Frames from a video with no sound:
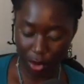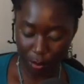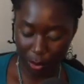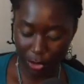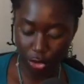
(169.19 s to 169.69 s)

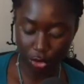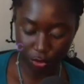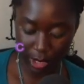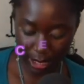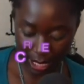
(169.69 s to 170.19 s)
But we soon
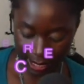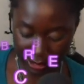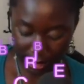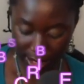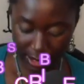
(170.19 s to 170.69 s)

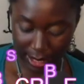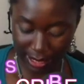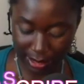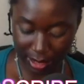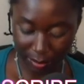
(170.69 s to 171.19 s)
realized
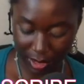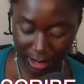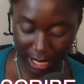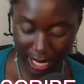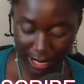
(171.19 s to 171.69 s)
that
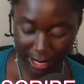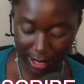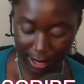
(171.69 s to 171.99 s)
something like